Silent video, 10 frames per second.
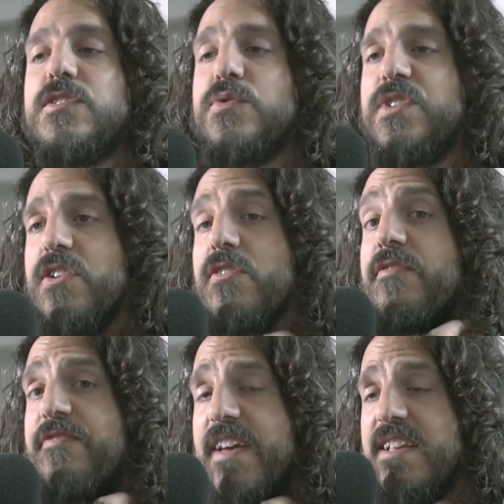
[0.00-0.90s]
Dude, your
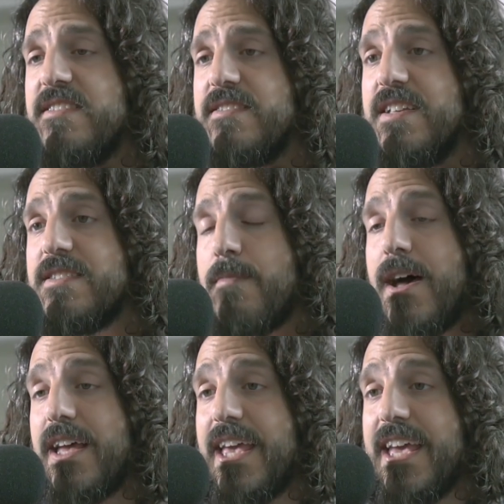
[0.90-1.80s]
face is
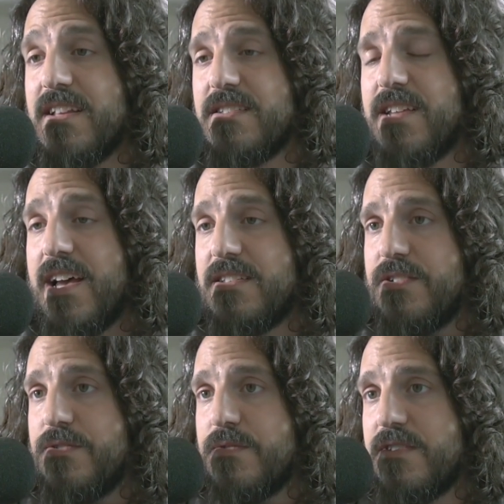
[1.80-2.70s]
my hand
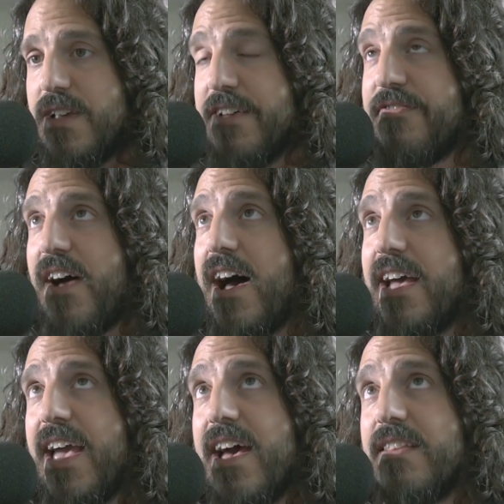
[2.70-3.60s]
tattoos.
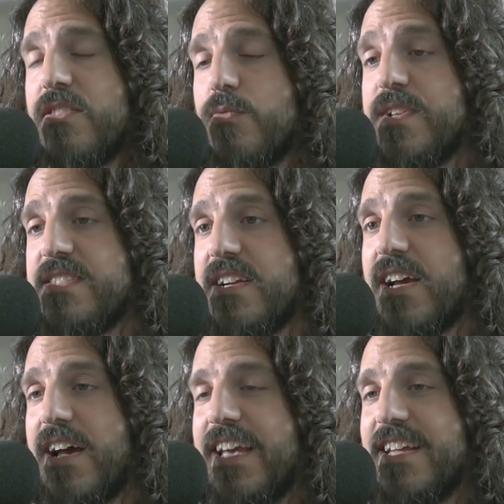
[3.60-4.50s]
The reason I
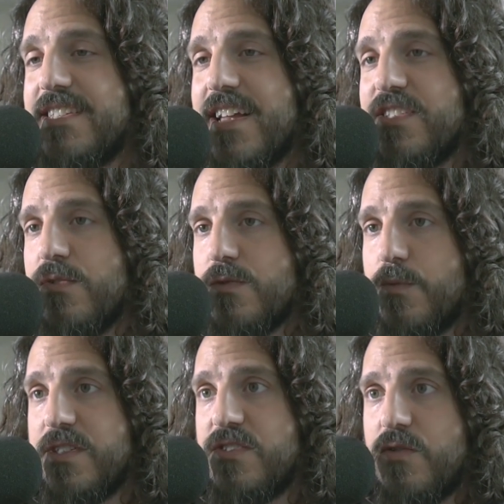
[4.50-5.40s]
got hand tattoos
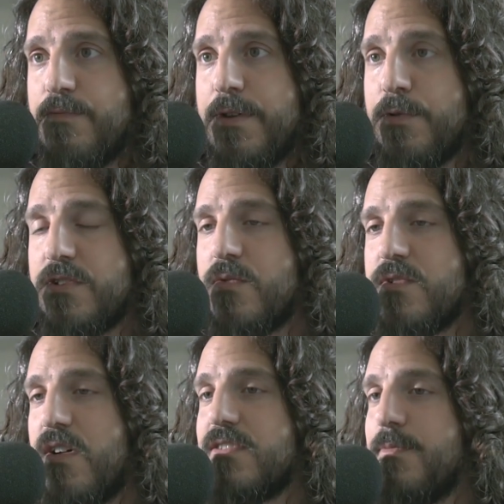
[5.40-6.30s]
was so people don't
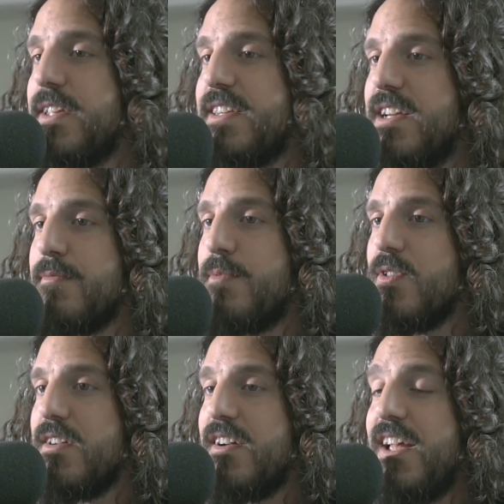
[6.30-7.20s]
talk to me in the
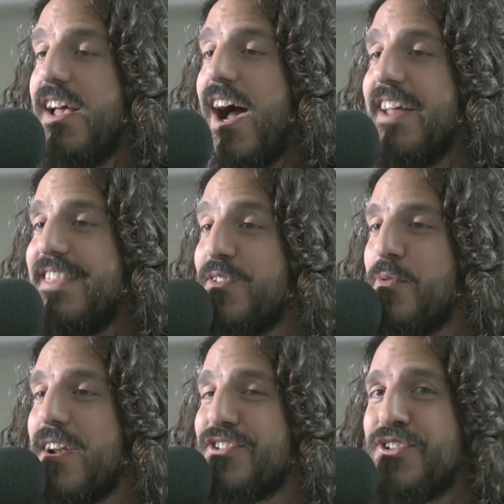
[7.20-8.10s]
airport. I think
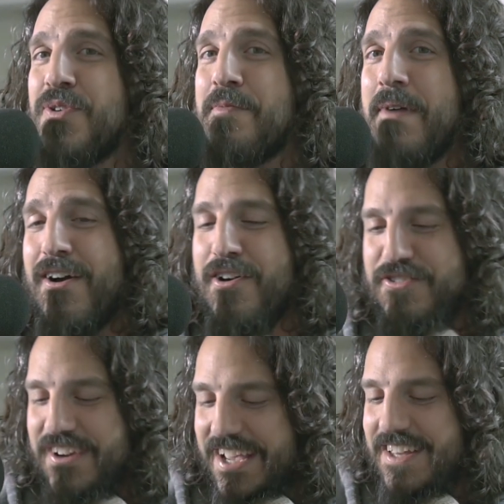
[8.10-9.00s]
what I should do on my
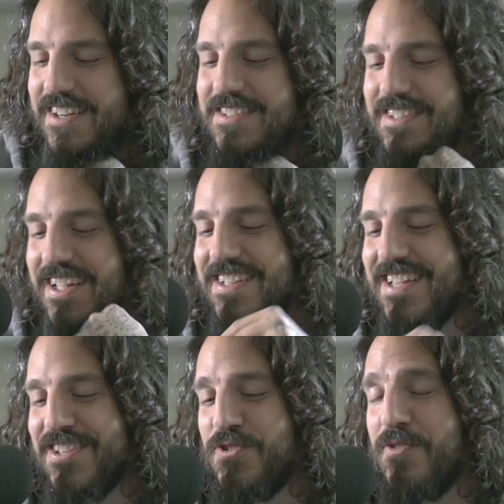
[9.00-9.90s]
other hand is get a
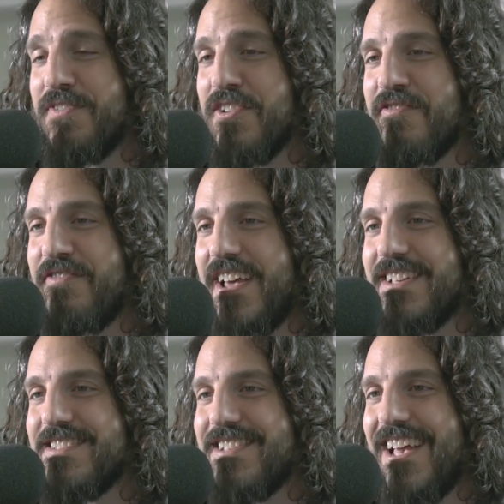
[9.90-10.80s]
tattoo of your
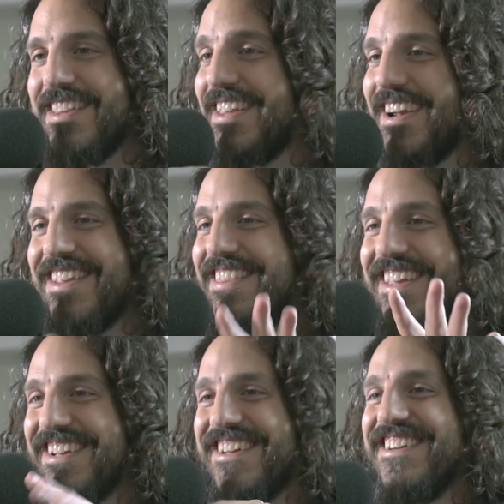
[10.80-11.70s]
face. And then I
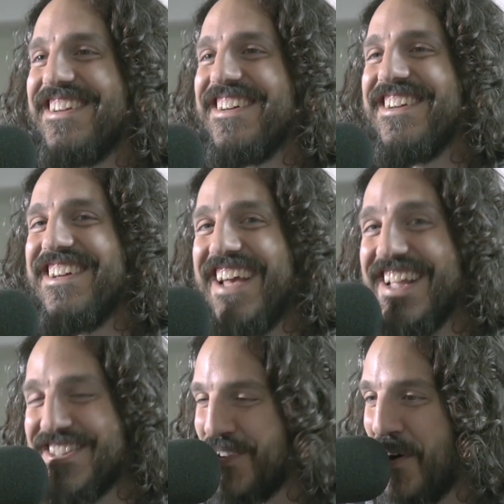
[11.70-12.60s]
think
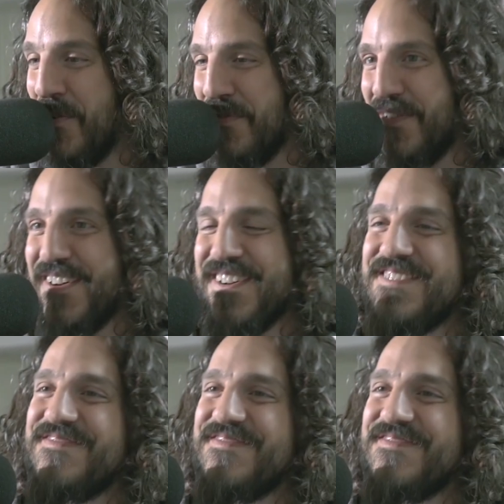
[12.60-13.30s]
it's over.